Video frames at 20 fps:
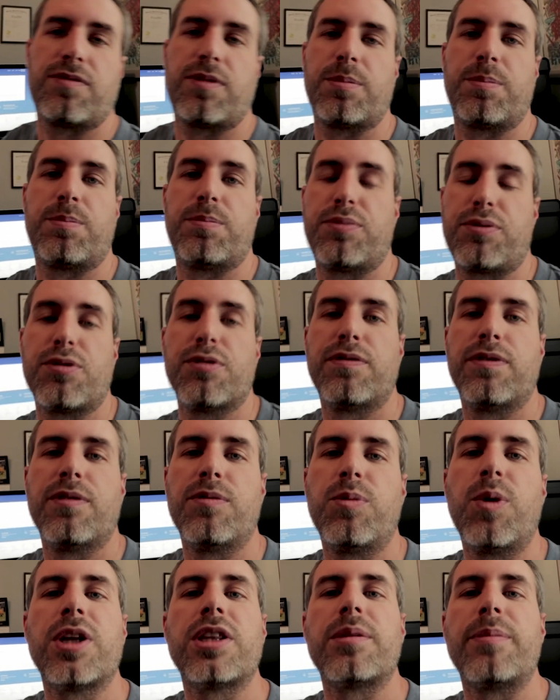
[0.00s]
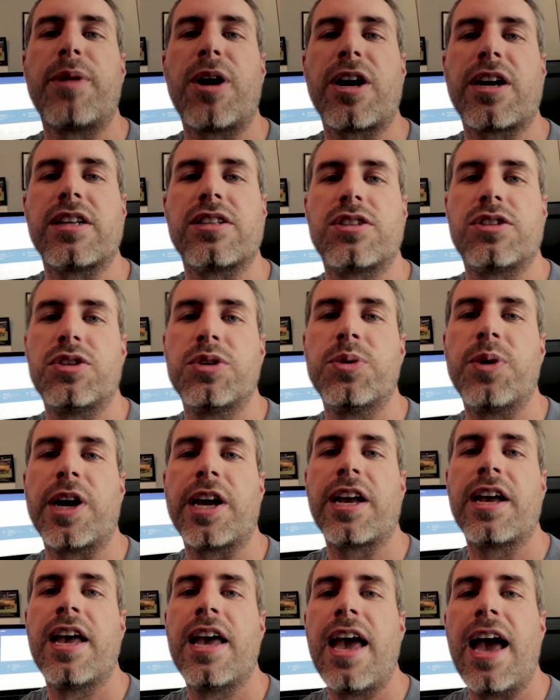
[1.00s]
for proof of what the market's
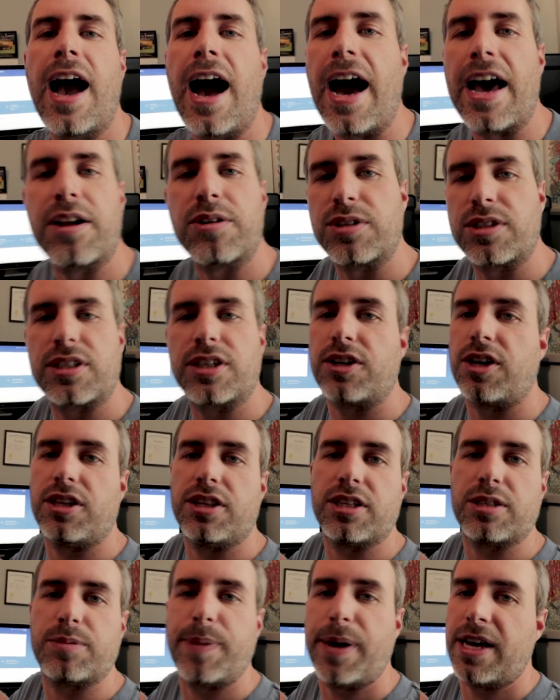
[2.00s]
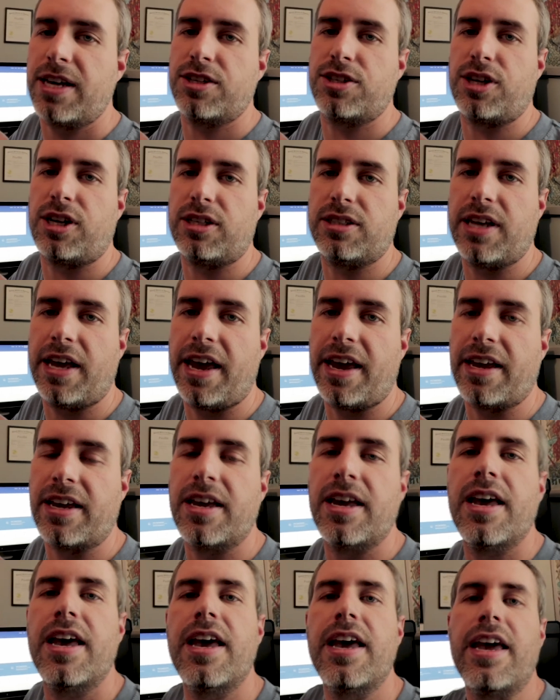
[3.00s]
doing. I don't sit on this page all day.
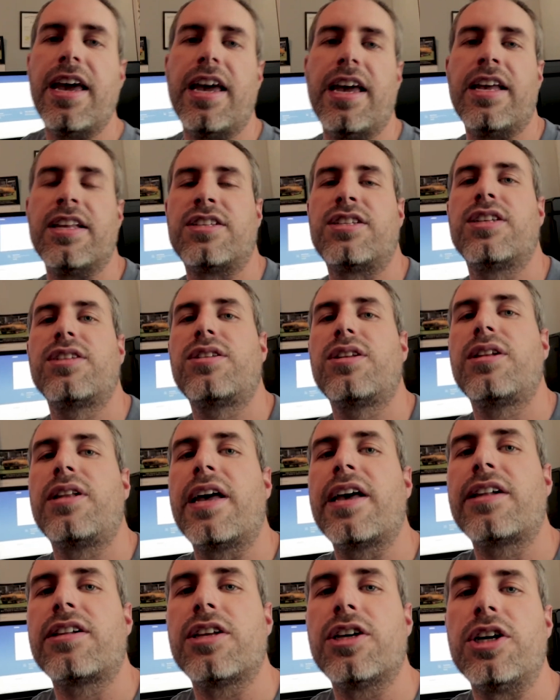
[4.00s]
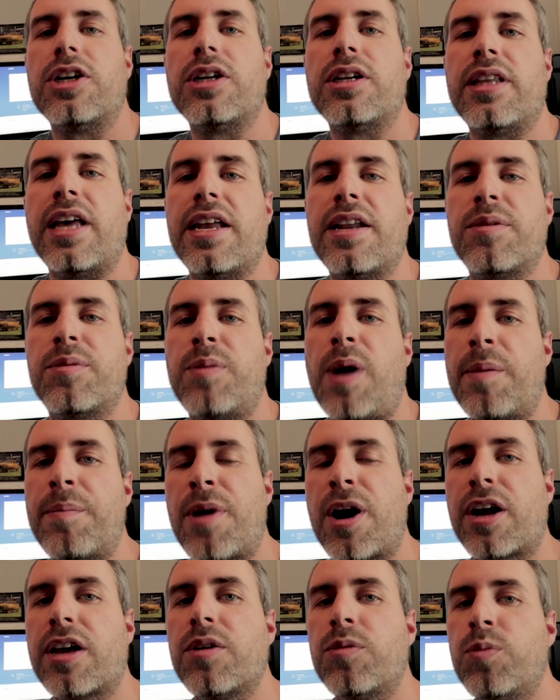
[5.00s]
It's just the likelihood that a
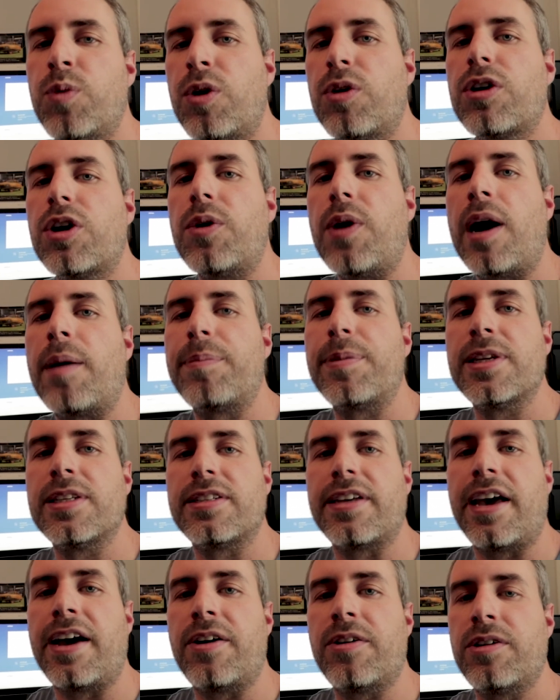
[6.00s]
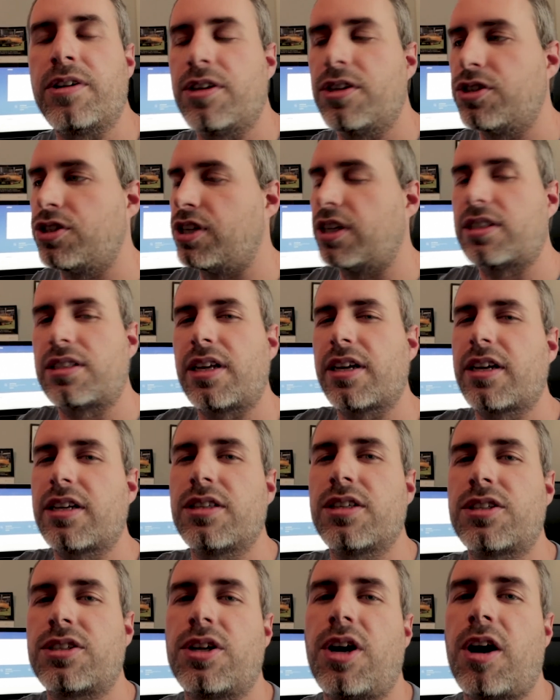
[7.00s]
market will go up and down, just like
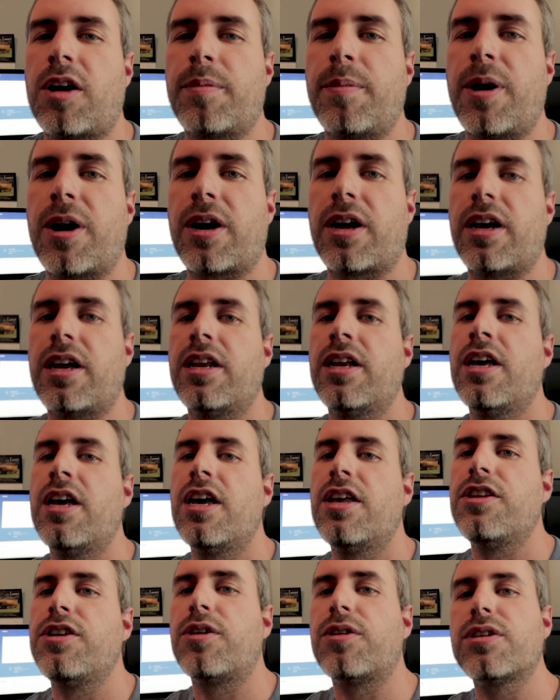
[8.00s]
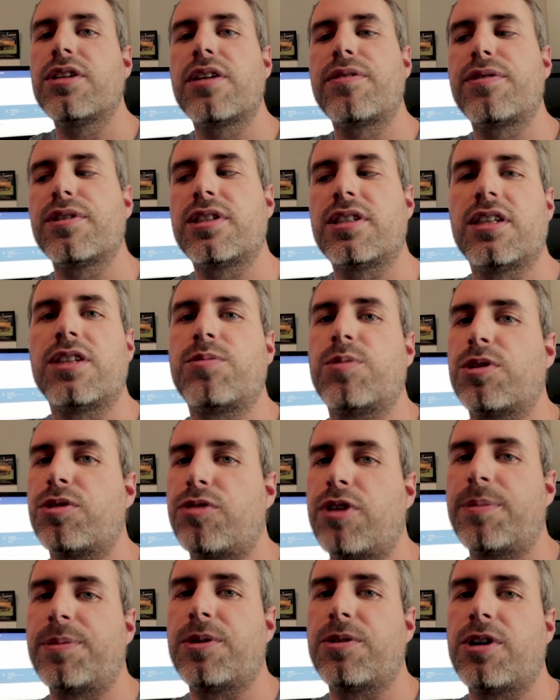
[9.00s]
in the stock market. The only difference is with
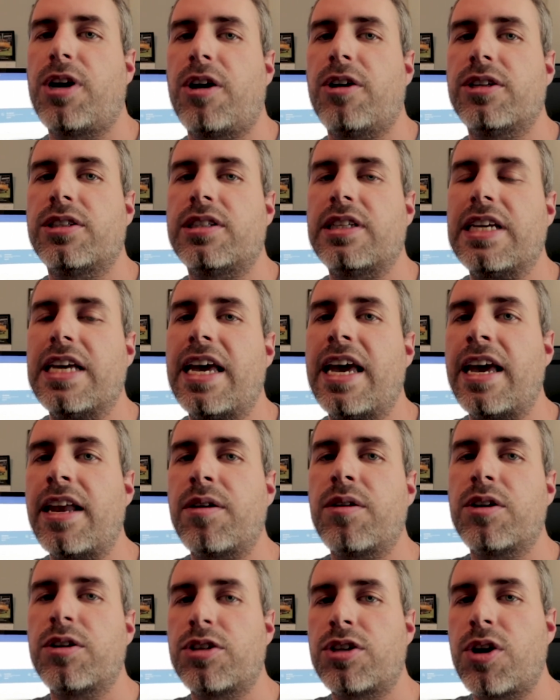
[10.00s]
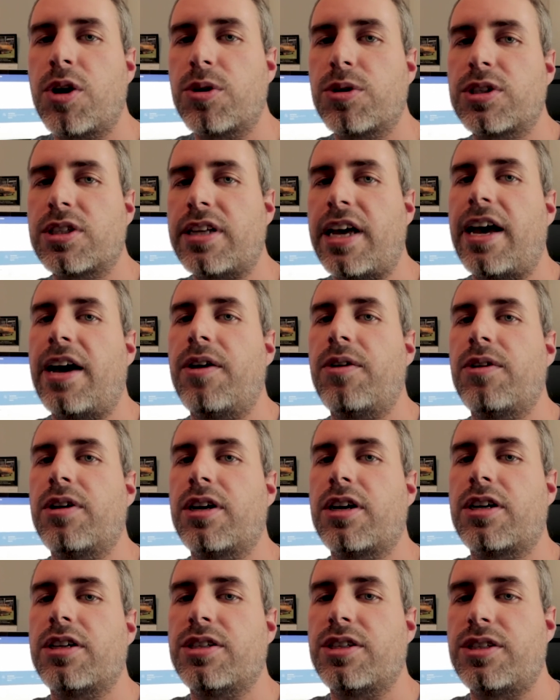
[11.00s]
cryptocurrency, it goes
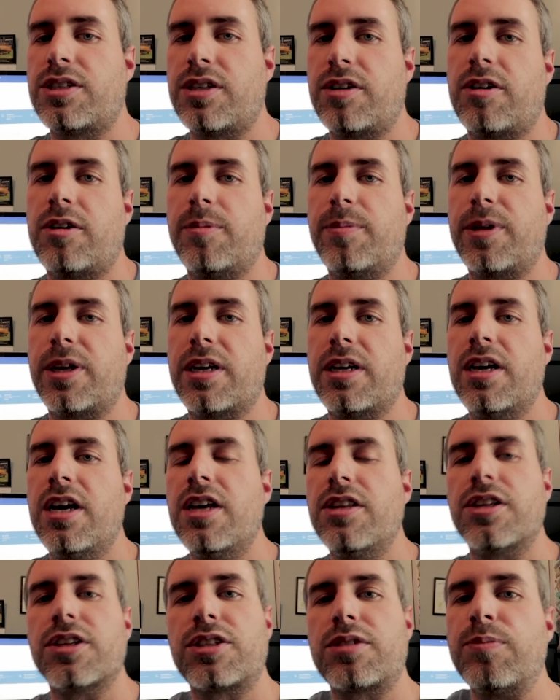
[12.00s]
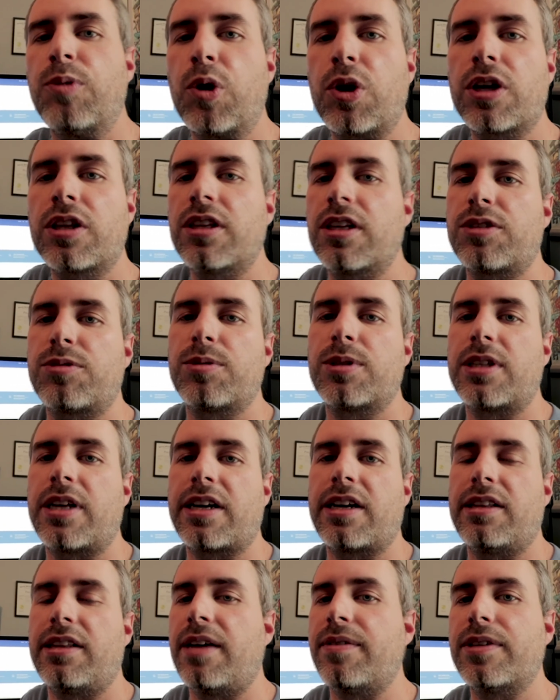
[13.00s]
down considerably. This morning, this was
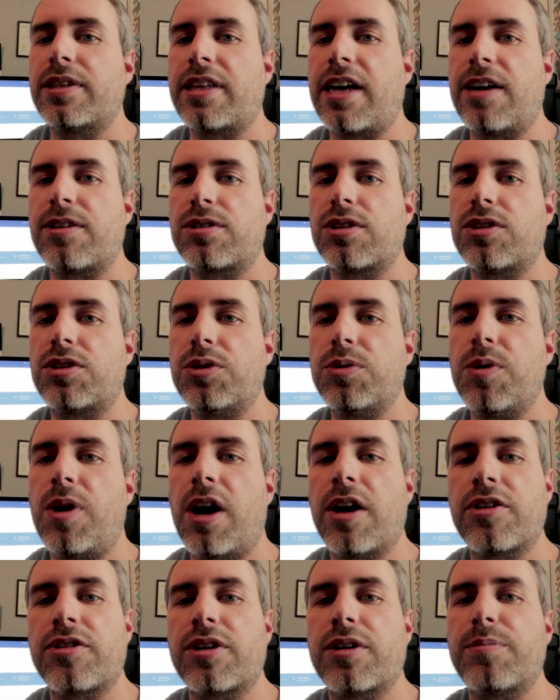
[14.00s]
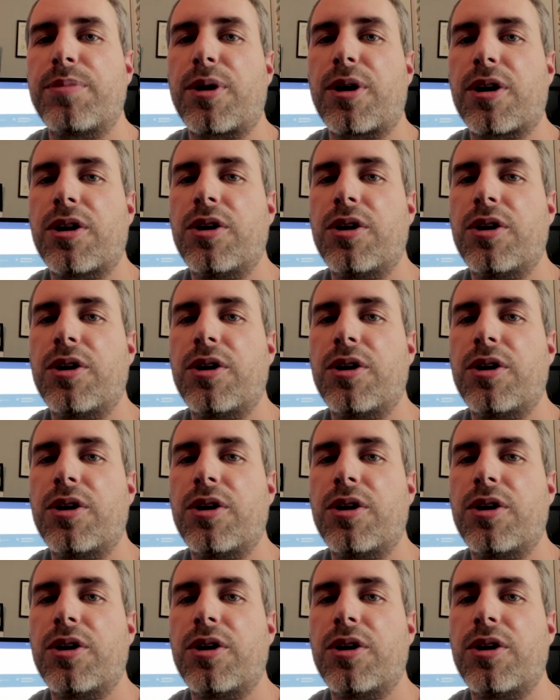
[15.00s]
like 11,200 per